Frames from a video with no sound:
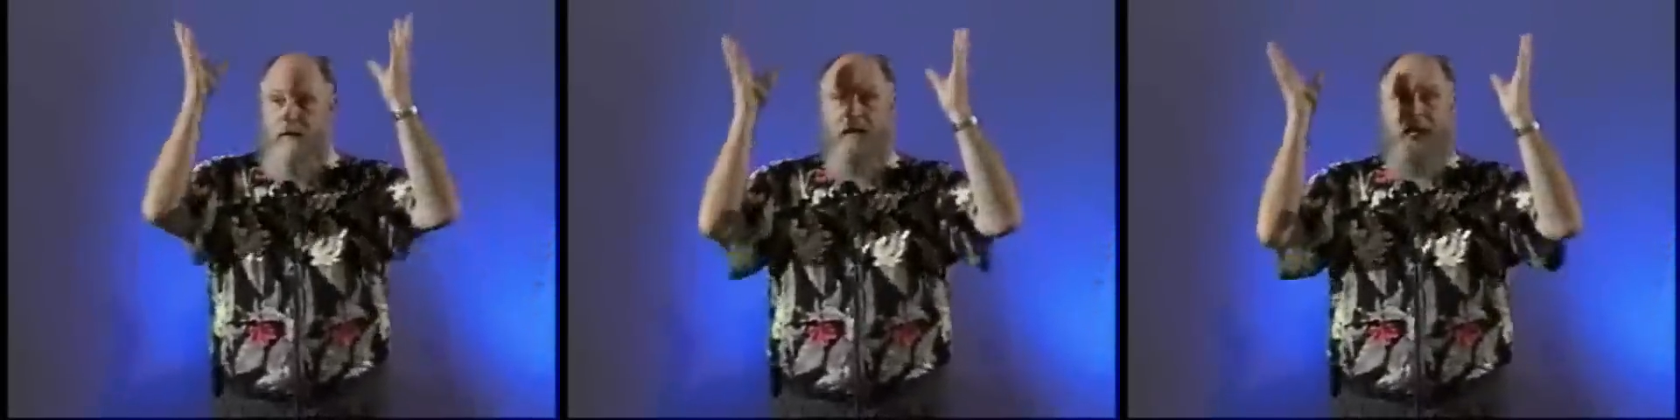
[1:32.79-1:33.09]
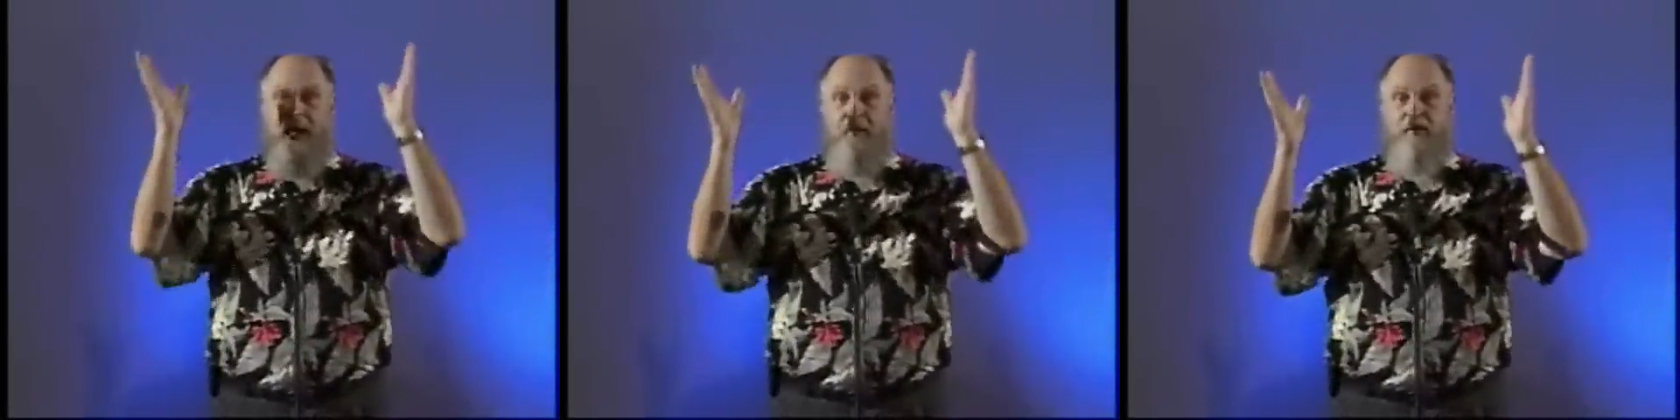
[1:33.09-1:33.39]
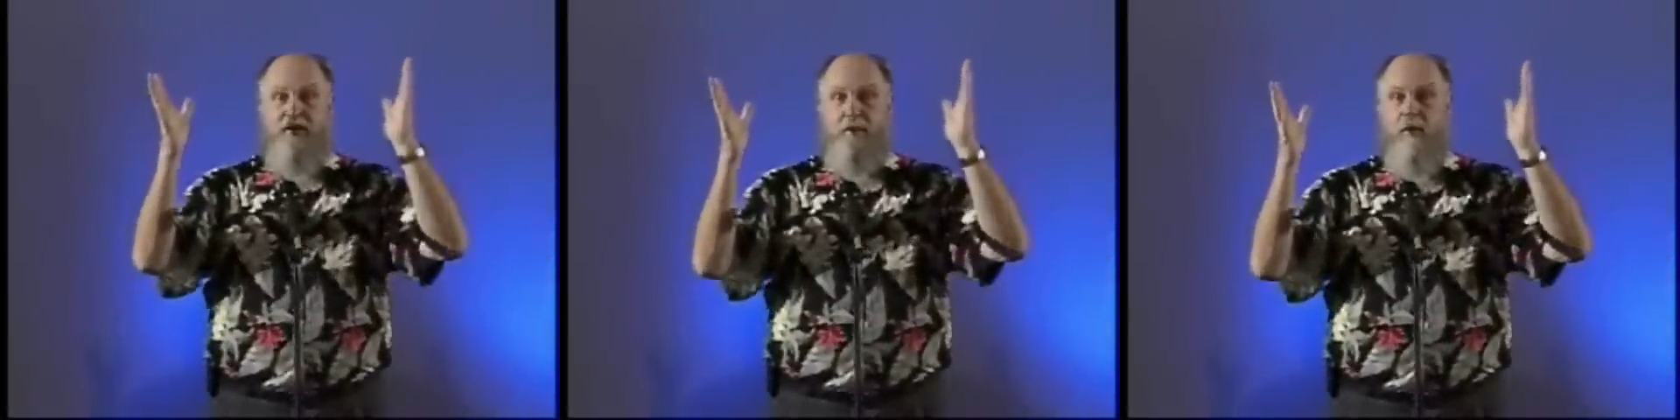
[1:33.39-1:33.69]
a cloud
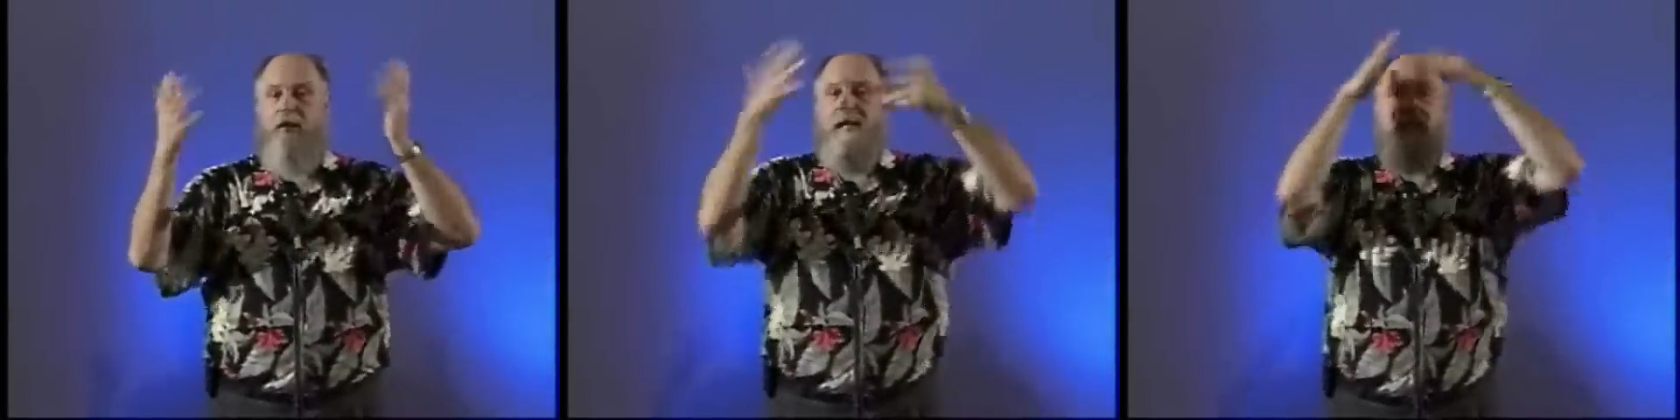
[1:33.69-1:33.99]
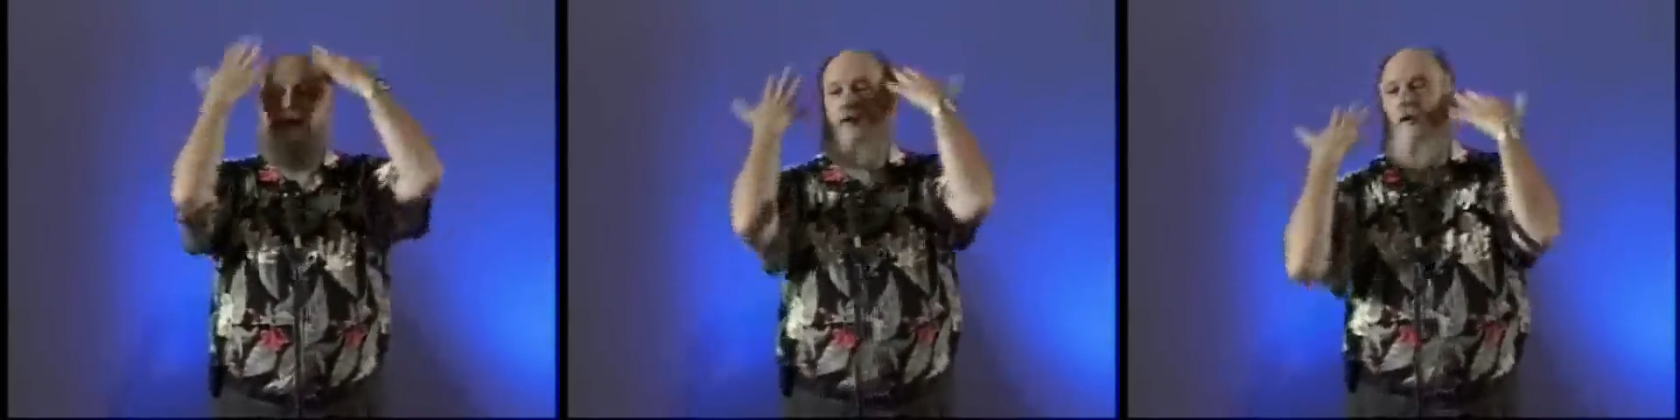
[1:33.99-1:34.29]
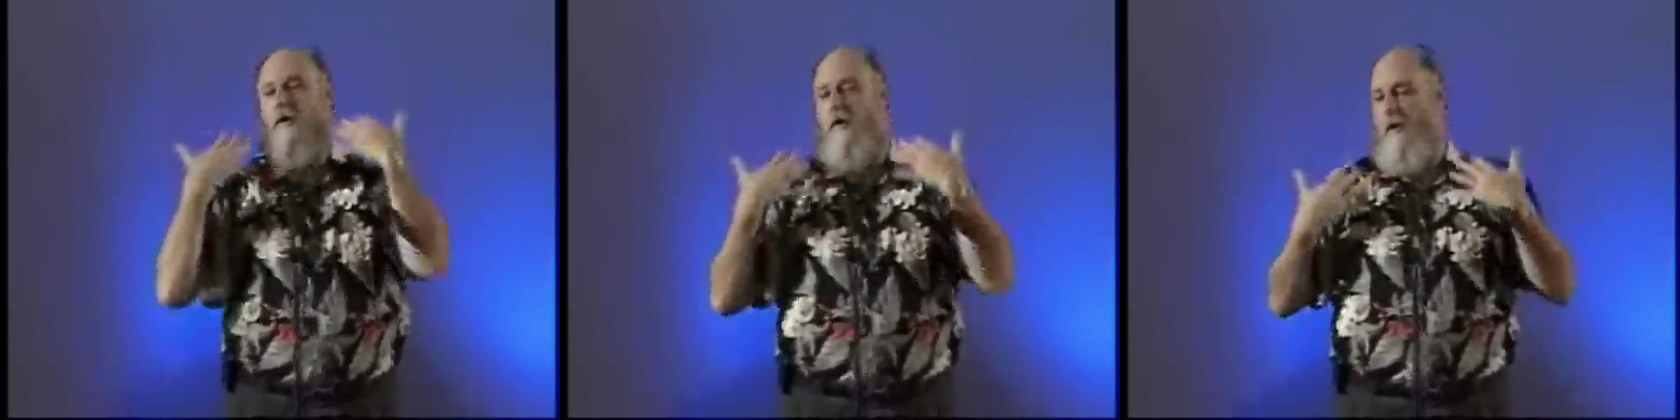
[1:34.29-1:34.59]
of smoke, and he had this
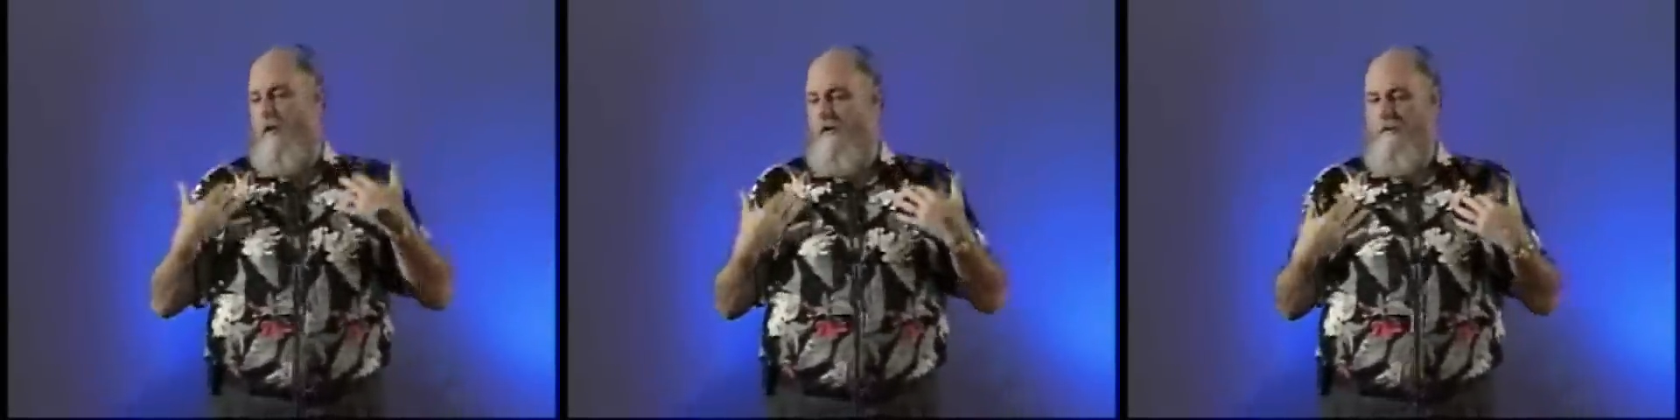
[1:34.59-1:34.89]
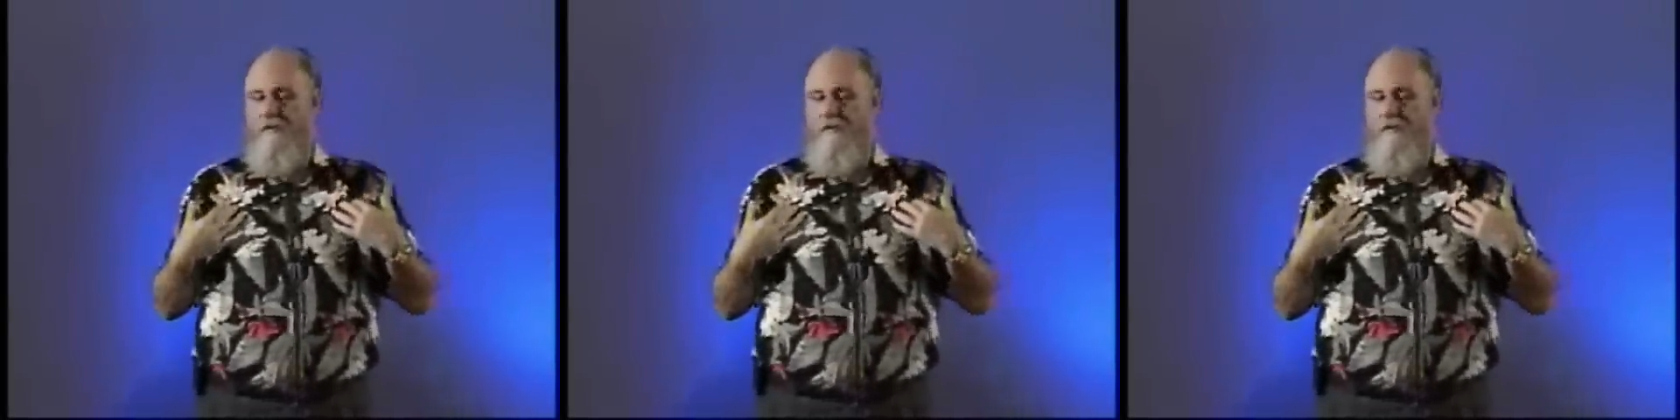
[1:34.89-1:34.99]
long,